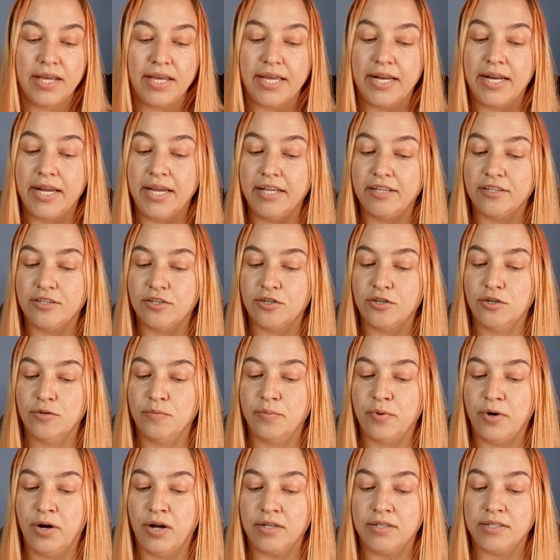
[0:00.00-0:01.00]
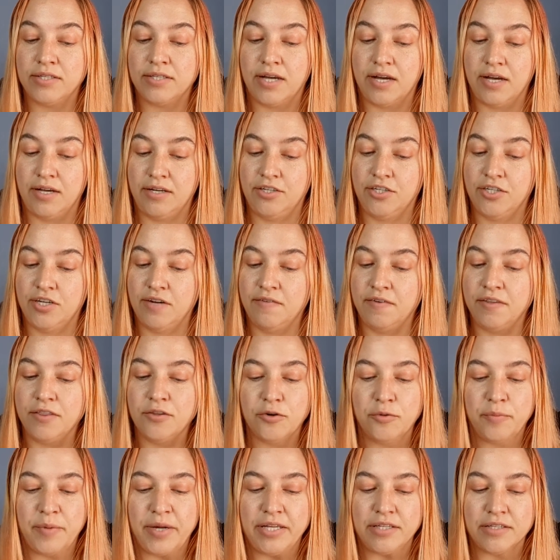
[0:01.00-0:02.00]
It hits her broadside, shoving
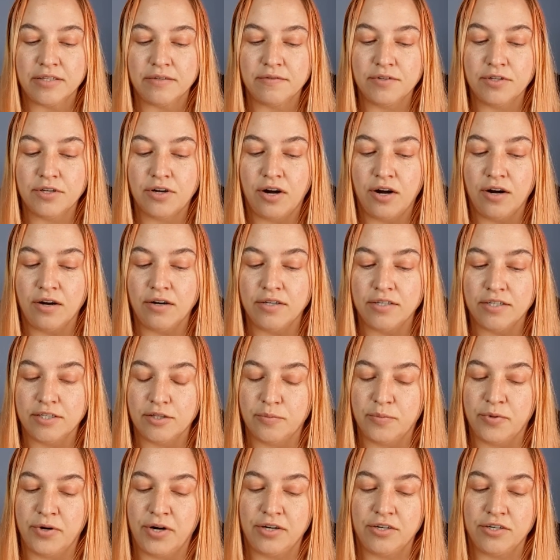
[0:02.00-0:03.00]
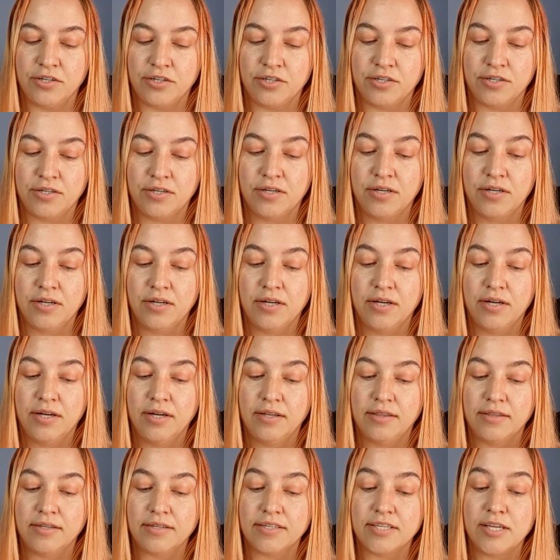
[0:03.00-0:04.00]
the remains of her car into the brush.
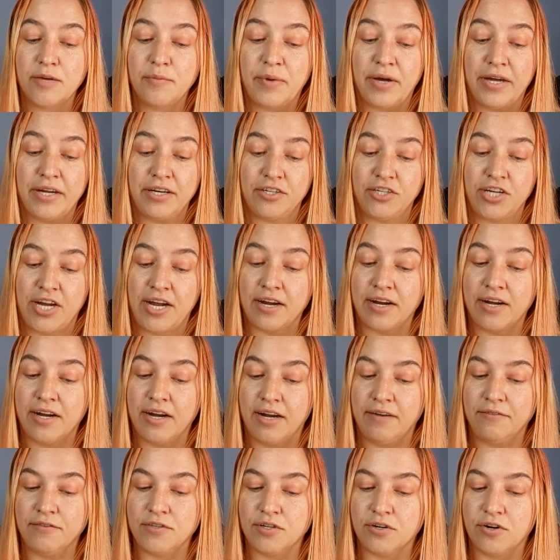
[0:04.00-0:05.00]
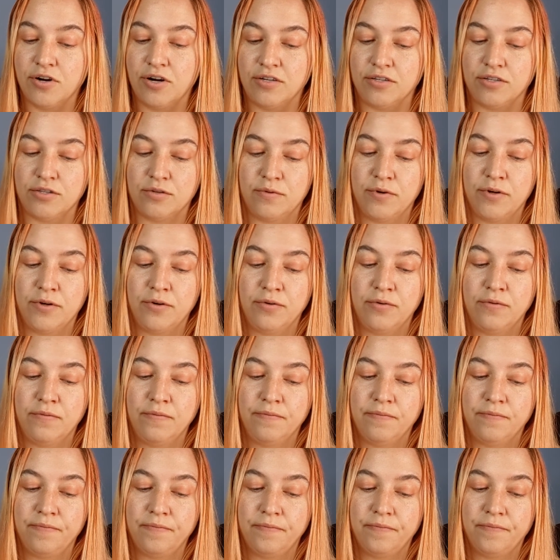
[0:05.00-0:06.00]
The semi jackknifes across the road.
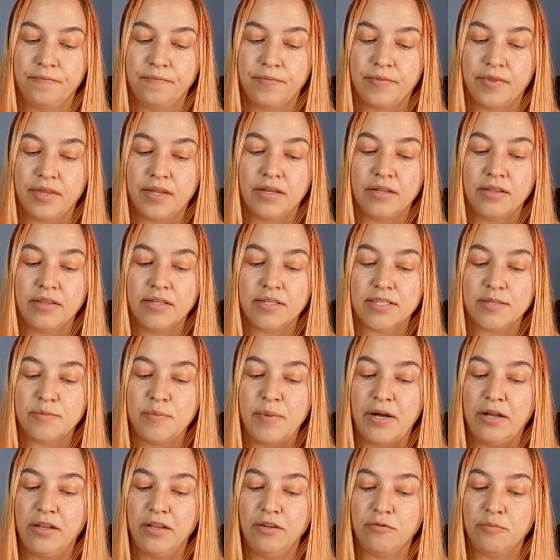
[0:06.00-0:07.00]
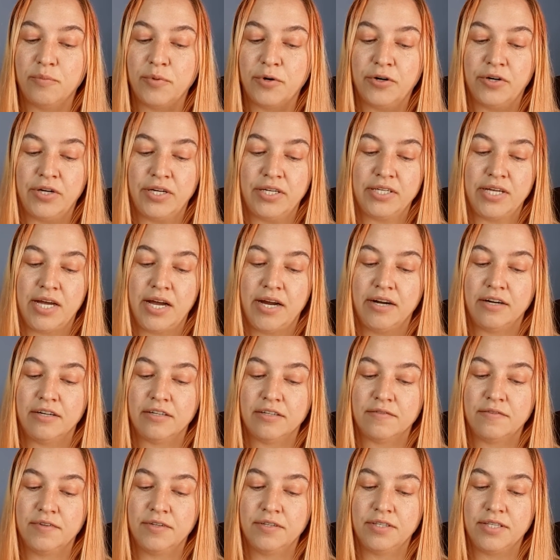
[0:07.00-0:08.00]
The smell of burning
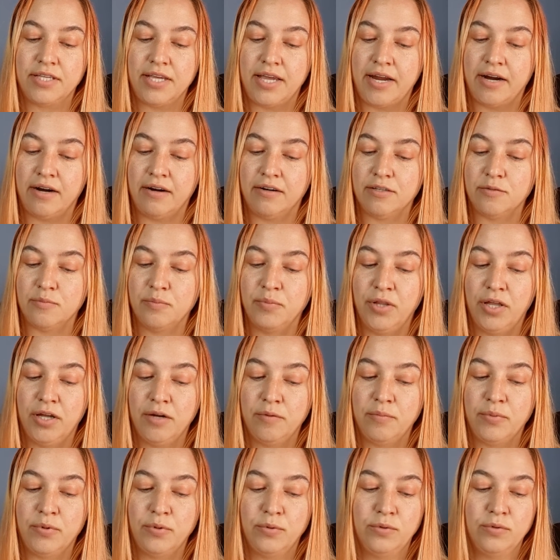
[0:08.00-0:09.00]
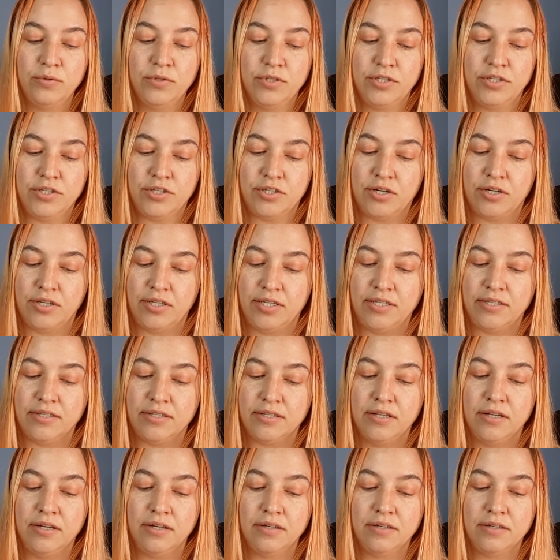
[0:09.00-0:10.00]
tires fills the air as blood pools in
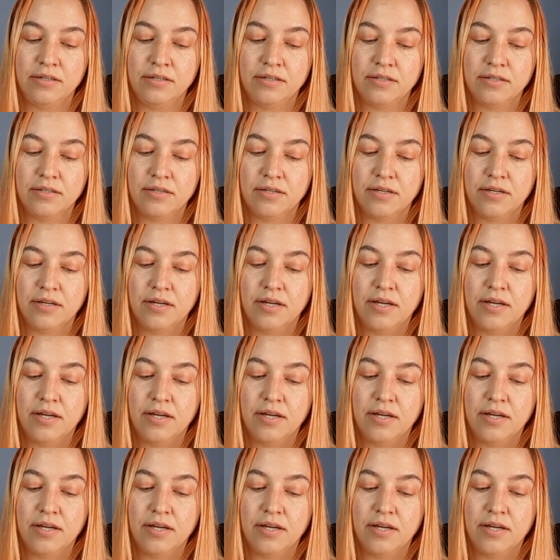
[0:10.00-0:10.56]
Charlene's lungs.